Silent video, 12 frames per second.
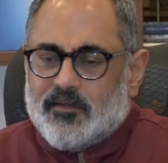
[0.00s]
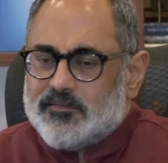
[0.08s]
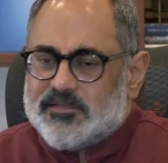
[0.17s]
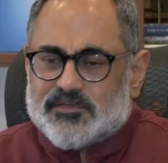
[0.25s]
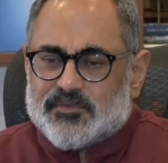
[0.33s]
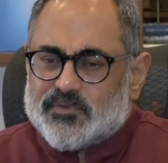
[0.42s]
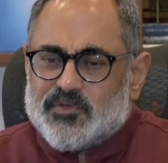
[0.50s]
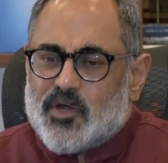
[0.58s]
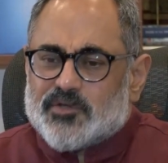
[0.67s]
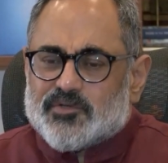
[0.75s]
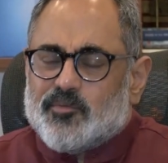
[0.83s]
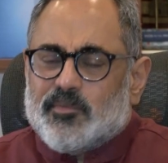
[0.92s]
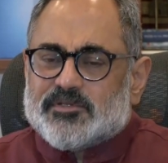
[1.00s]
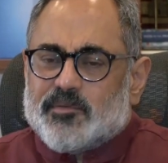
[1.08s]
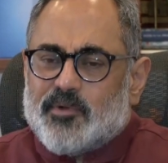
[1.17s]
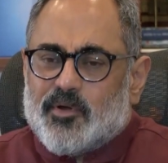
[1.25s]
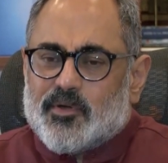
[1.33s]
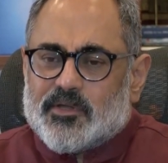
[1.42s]
this was not so much
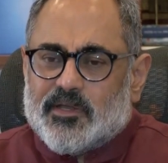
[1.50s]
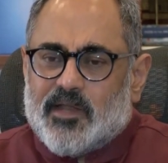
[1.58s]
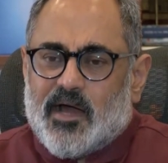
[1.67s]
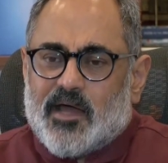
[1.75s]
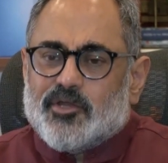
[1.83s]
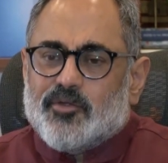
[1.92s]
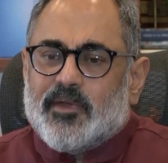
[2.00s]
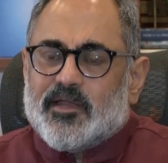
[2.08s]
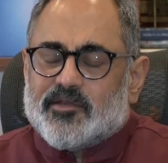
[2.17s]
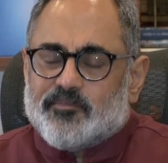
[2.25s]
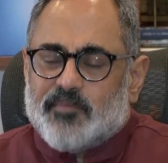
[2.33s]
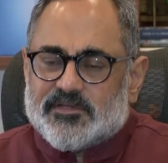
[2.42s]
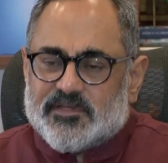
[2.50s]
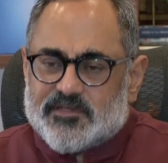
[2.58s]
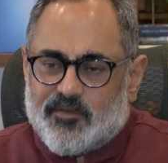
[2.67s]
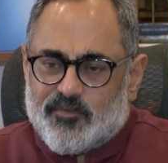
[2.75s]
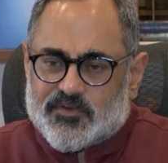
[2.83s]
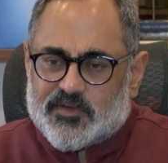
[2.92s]
about an argument as much as
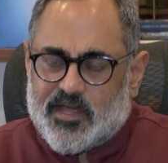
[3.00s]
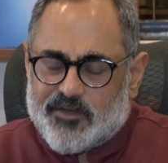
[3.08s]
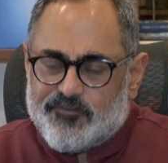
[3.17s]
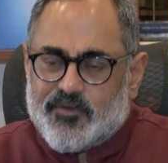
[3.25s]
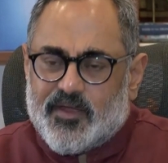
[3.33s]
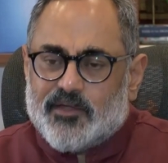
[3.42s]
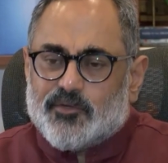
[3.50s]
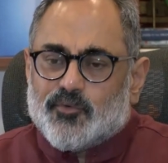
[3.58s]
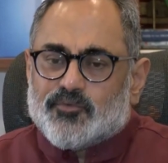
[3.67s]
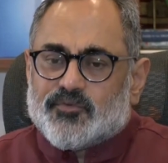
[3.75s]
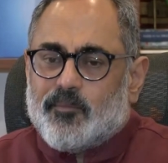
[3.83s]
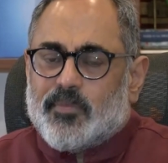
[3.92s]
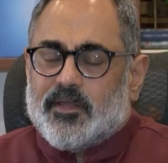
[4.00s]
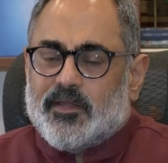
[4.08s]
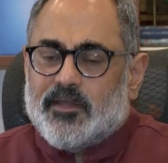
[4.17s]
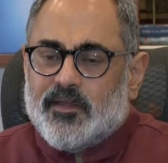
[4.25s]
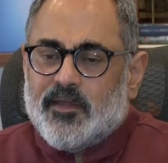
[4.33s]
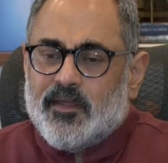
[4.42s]
I was clarifying to
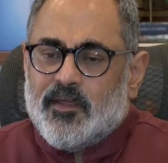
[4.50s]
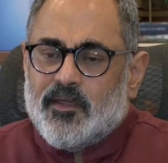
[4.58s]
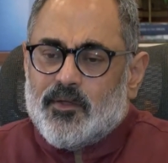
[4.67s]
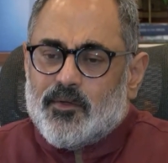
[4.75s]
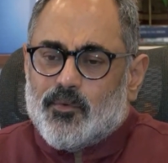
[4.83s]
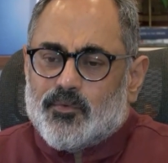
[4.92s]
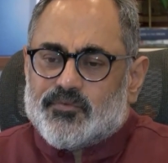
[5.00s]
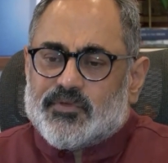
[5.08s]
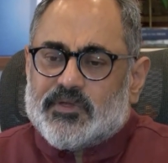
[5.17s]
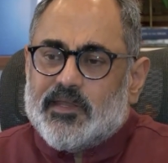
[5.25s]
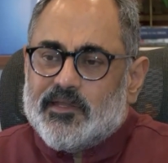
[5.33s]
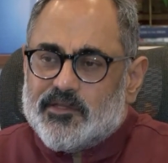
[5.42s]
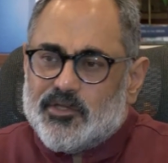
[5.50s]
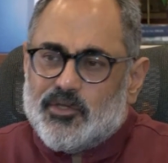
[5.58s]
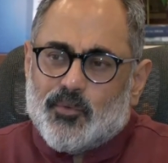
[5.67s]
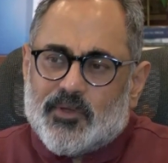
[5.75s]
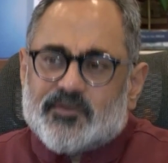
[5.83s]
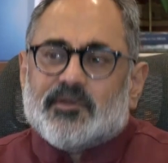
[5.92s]
somebody who's sitting in the
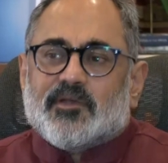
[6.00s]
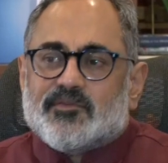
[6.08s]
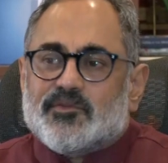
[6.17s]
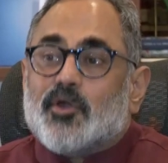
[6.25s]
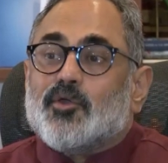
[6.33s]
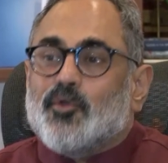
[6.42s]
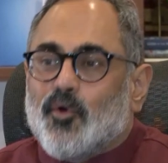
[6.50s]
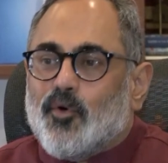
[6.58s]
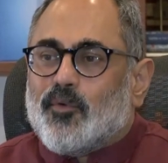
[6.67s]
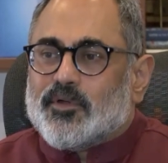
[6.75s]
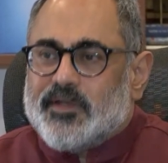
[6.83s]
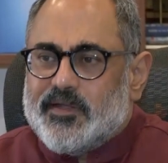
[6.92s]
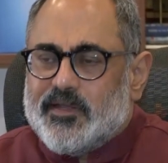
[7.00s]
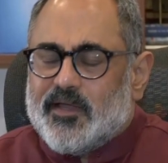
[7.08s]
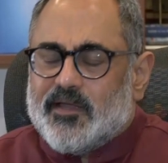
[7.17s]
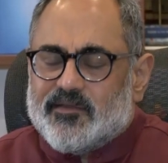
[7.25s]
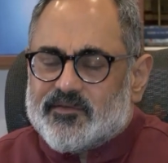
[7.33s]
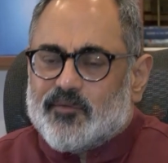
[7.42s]
US and does not know what
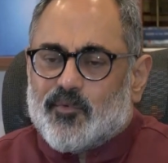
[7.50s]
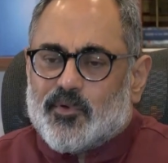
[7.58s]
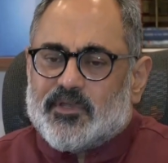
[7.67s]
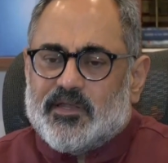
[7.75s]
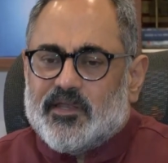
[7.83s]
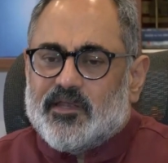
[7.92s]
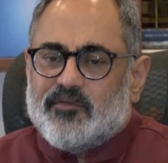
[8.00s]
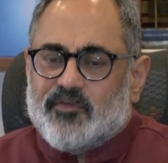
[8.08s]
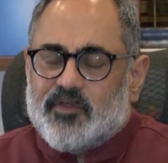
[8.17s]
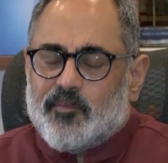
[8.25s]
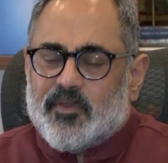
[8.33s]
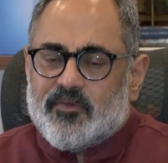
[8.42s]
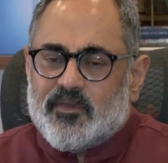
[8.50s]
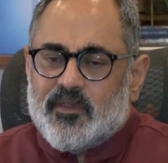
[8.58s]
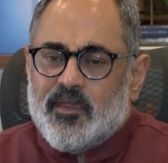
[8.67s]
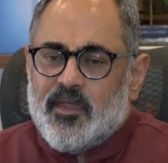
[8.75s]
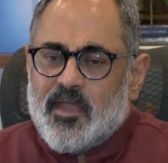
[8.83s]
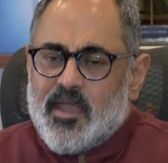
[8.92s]
India is and what the Indian EVM is,
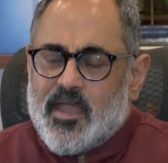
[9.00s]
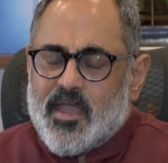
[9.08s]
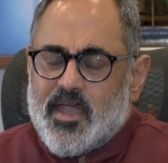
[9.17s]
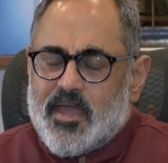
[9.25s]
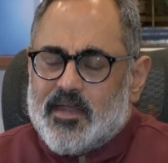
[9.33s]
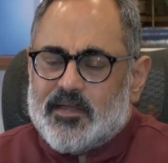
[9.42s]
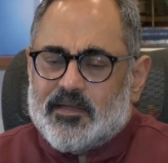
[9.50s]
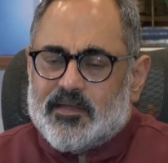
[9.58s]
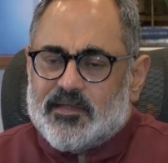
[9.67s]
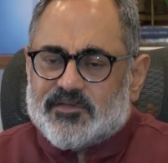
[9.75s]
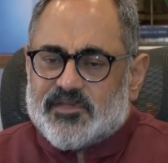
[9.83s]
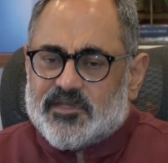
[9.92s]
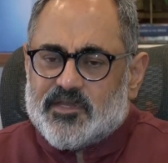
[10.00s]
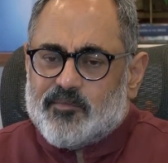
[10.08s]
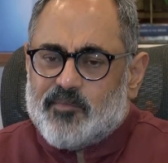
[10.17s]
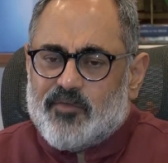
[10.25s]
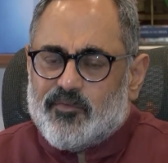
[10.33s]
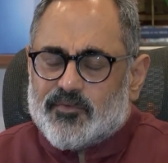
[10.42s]
and
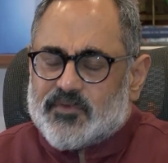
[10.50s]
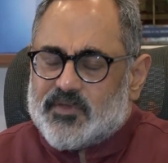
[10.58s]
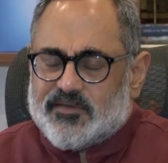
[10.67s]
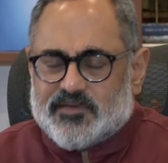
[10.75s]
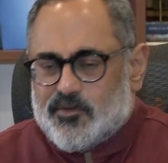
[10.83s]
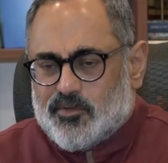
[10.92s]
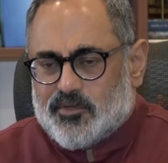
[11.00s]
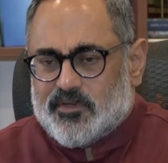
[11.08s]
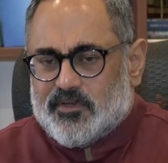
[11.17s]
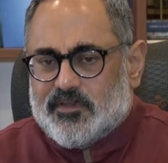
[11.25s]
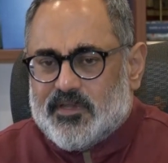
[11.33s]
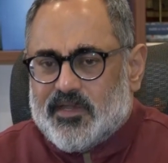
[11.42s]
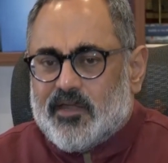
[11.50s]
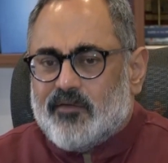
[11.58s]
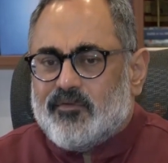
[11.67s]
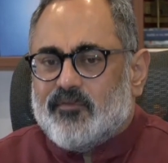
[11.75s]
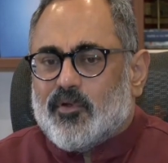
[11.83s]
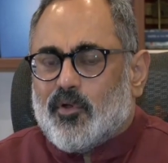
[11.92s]
exchanging my views. And I said, look, in the
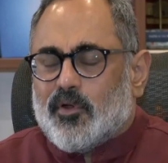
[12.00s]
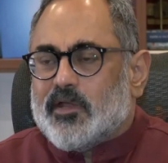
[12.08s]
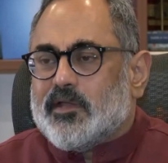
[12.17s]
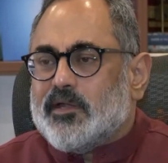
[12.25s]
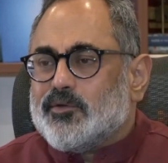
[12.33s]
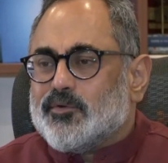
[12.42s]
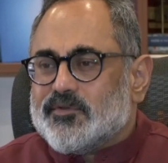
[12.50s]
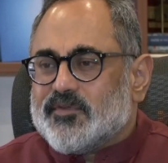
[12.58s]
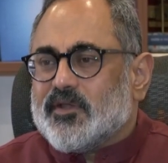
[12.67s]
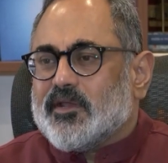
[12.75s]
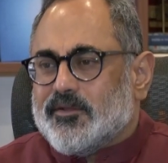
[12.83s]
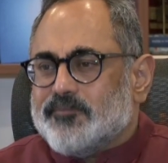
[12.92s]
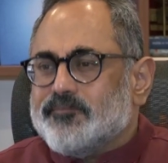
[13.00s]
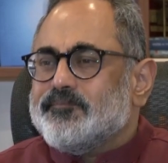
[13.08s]
end, we will all agree to disagree.